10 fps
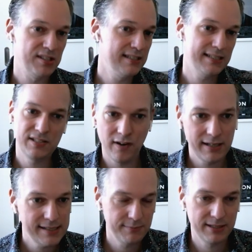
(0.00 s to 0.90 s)
So it's
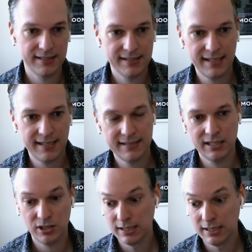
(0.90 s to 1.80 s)
very similar to this
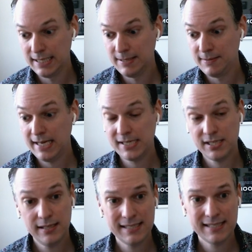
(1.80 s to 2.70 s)
testing issue. It
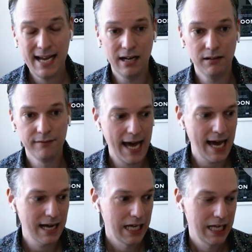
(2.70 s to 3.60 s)
turns out
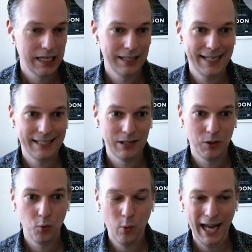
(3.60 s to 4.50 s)
that like
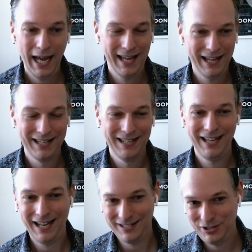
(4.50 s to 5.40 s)
where,
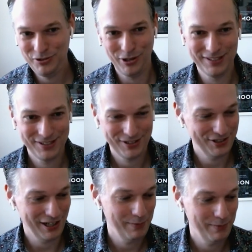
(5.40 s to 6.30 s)
and you know this,
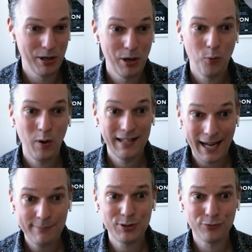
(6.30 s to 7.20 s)
Jeremy, but where
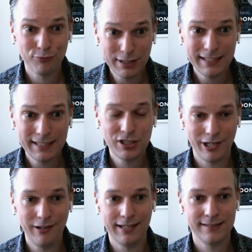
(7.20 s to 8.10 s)
Lambda really
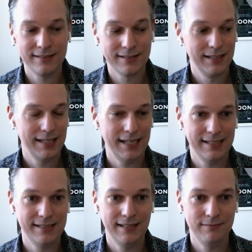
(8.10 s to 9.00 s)
shines
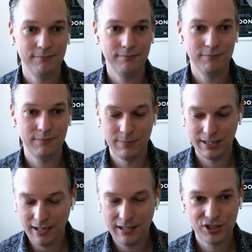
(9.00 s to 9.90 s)
is in
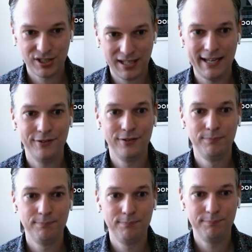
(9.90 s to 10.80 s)
large
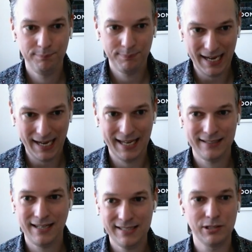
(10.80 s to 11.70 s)
scale
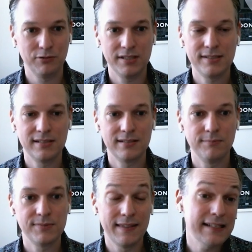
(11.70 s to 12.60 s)
back-end asynchronous
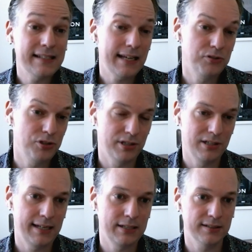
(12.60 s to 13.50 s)
systems, and that's how
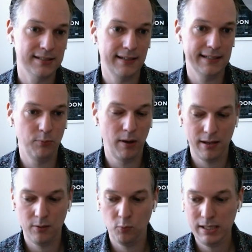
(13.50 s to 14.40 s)
John and I got started
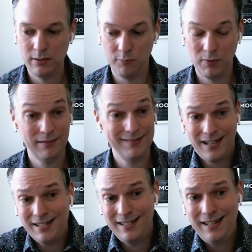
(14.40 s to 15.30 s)
with it. I mean, it
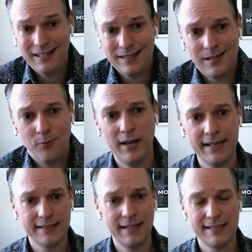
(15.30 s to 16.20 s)
was kind of lucky in some
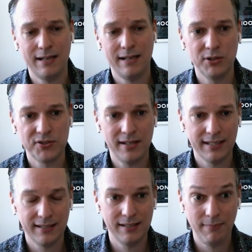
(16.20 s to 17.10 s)
ways that that's how we got
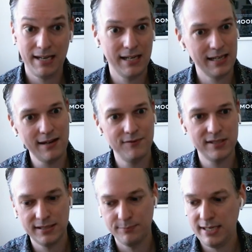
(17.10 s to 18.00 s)
started, because it
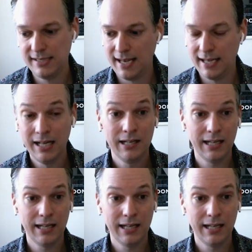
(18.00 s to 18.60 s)
gave us this mindset.